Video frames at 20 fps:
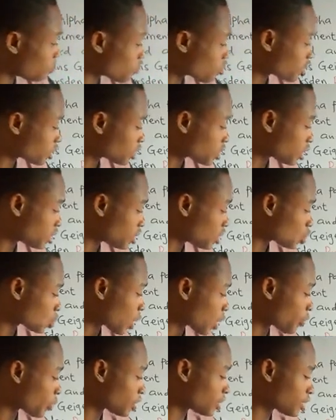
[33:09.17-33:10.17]
proton is
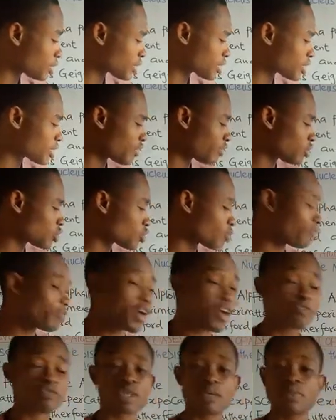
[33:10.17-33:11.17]

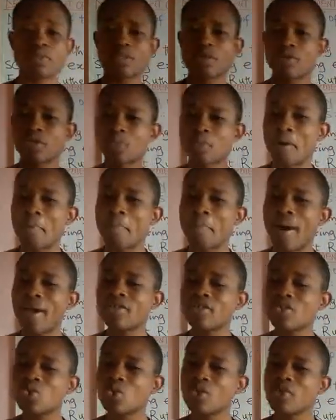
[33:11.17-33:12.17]
1.6725 times 10 to the power
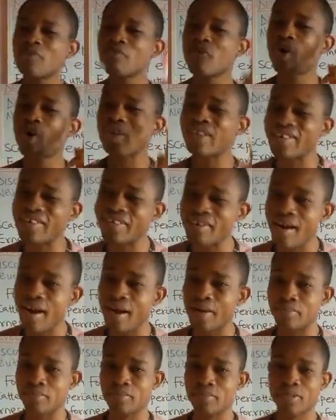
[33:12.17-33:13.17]
minus 24
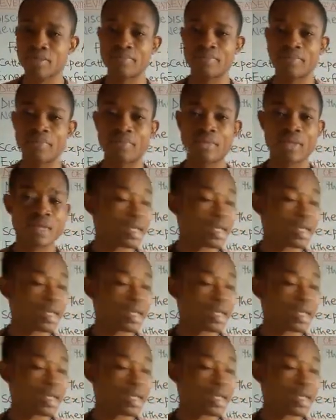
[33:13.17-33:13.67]
grams.